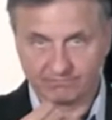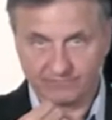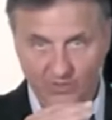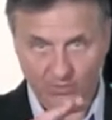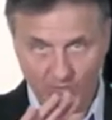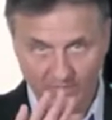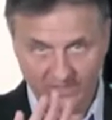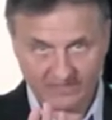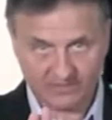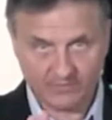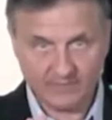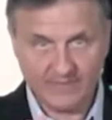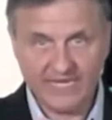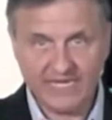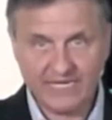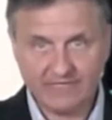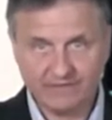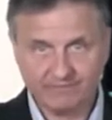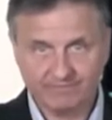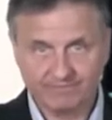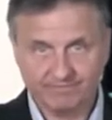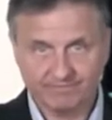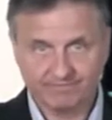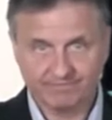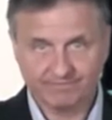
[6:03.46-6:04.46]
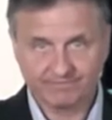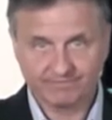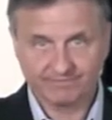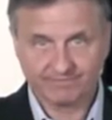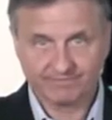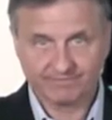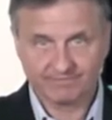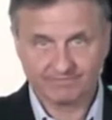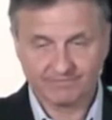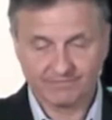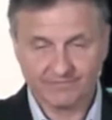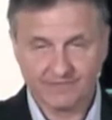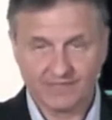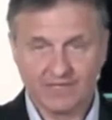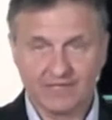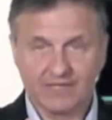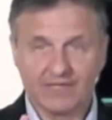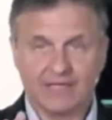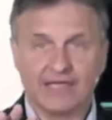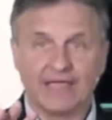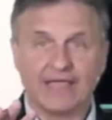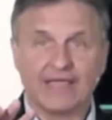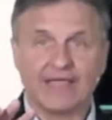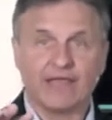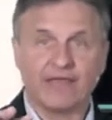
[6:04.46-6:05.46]
You with me?
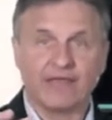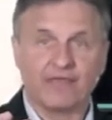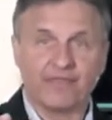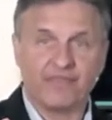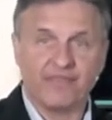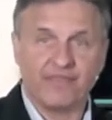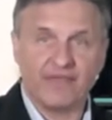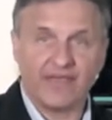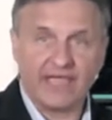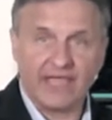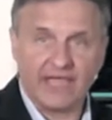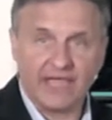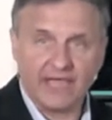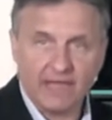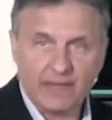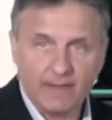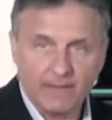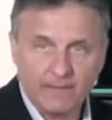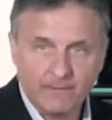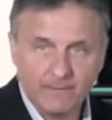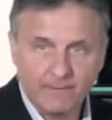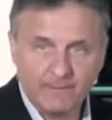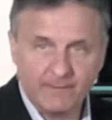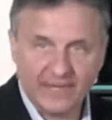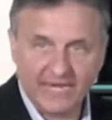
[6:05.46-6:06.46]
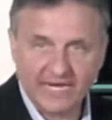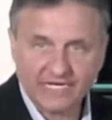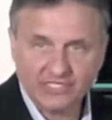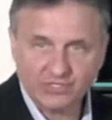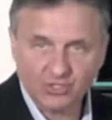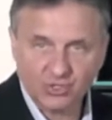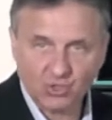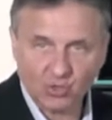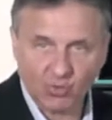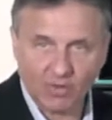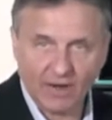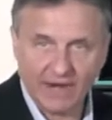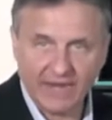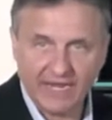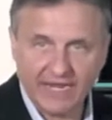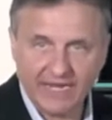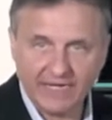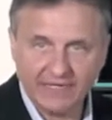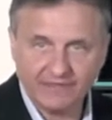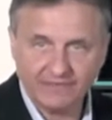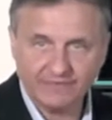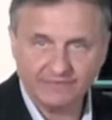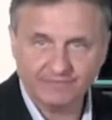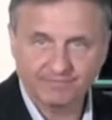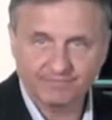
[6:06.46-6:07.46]
They picked
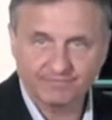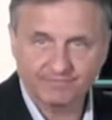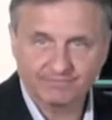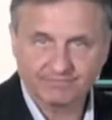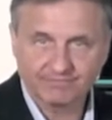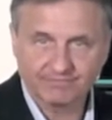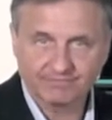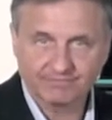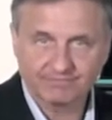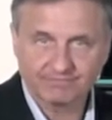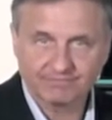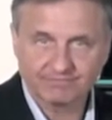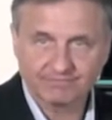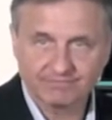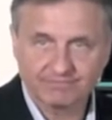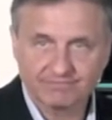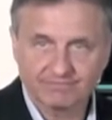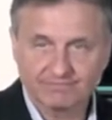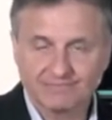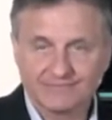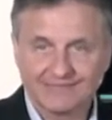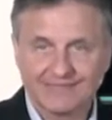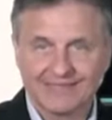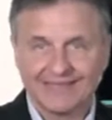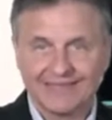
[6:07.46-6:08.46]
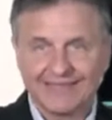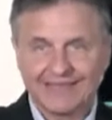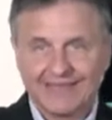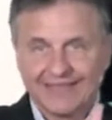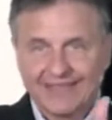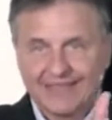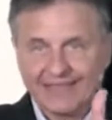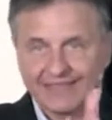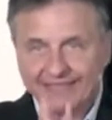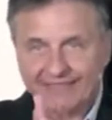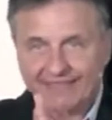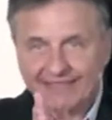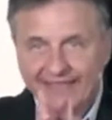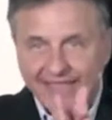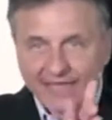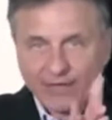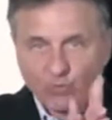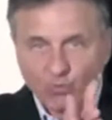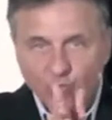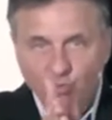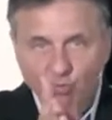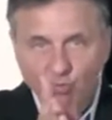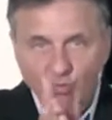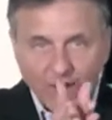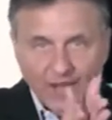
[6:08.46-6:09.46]
grain. They
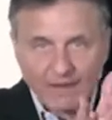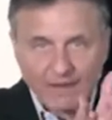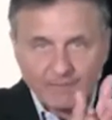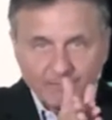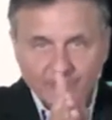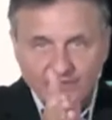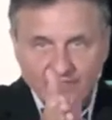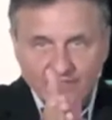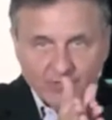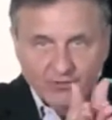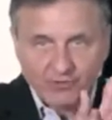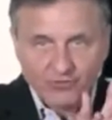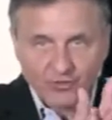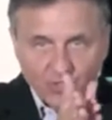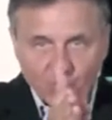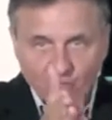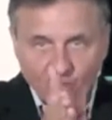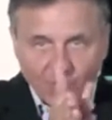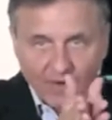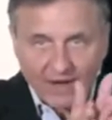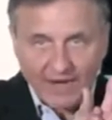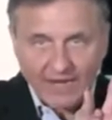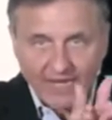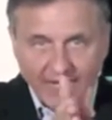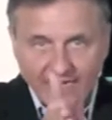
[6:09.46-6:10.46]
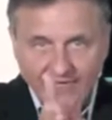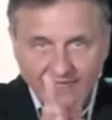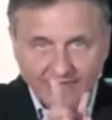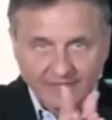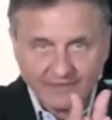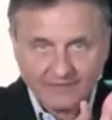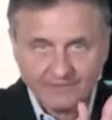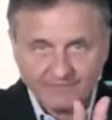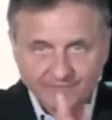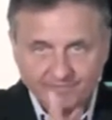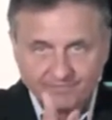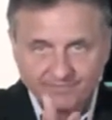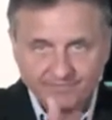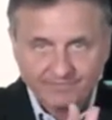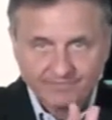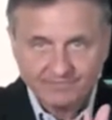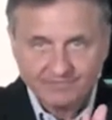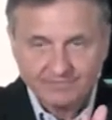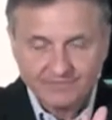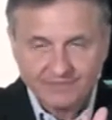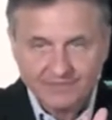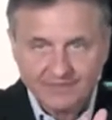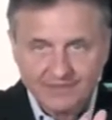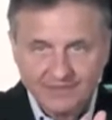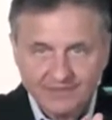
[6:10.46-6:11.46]
rubbed the grain.
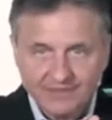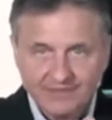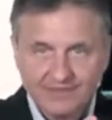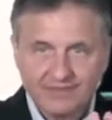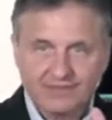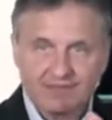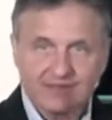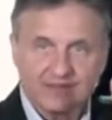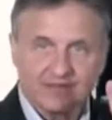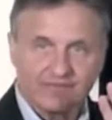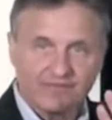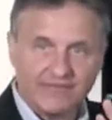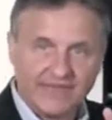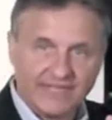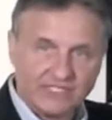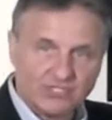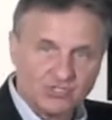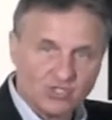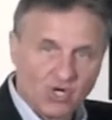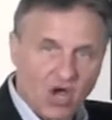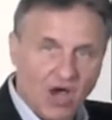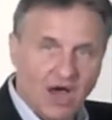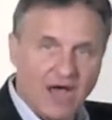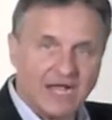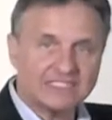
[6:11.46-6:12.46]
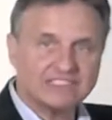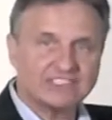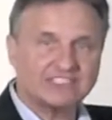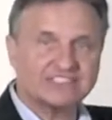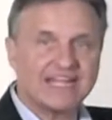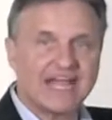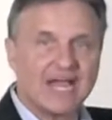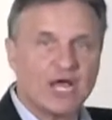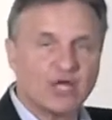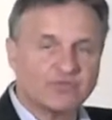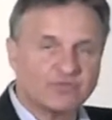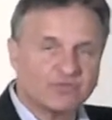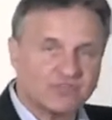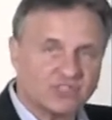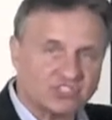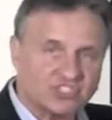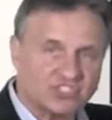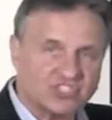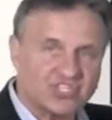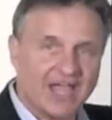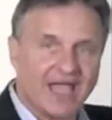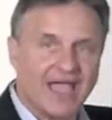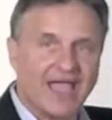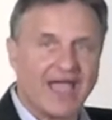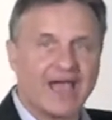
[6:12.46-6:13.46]
They tossed out the
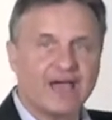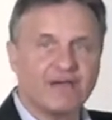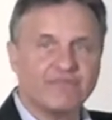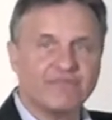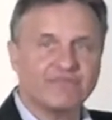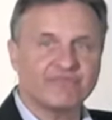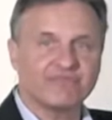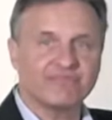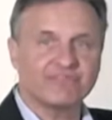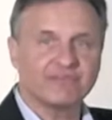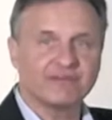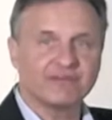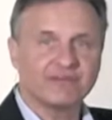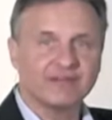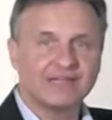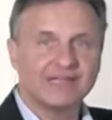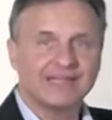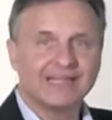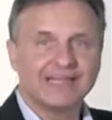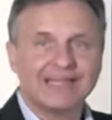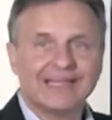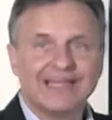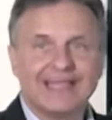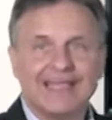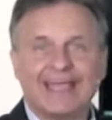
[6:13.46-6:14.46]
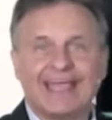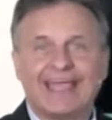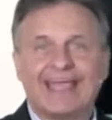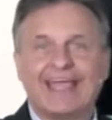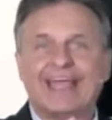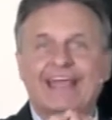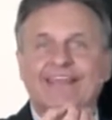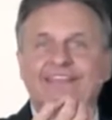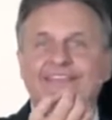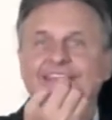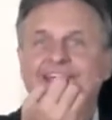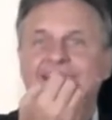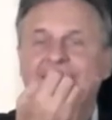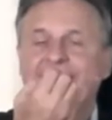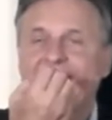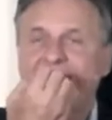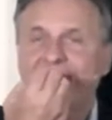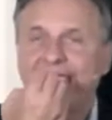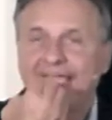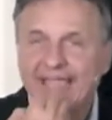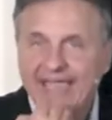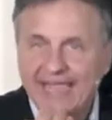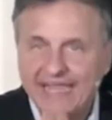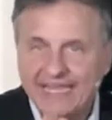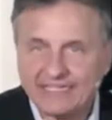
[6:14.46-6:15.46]
chaff and
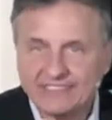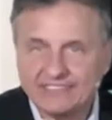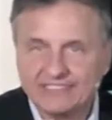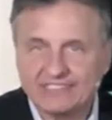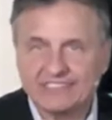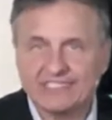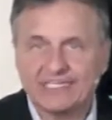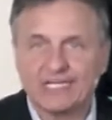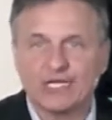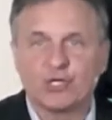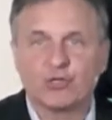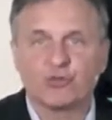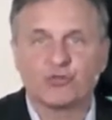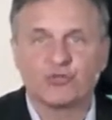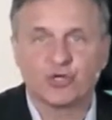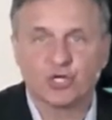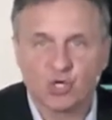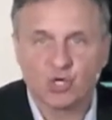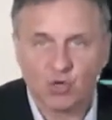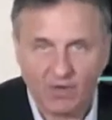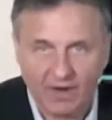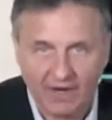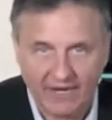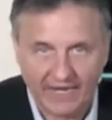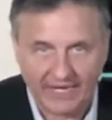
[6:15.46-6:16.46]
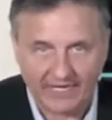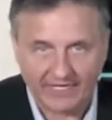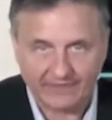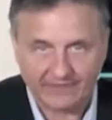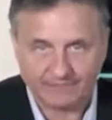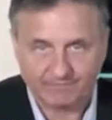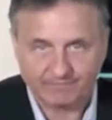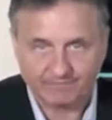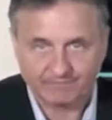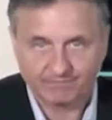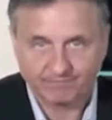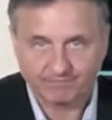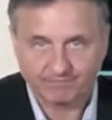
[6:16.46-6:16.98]
they ate the grain.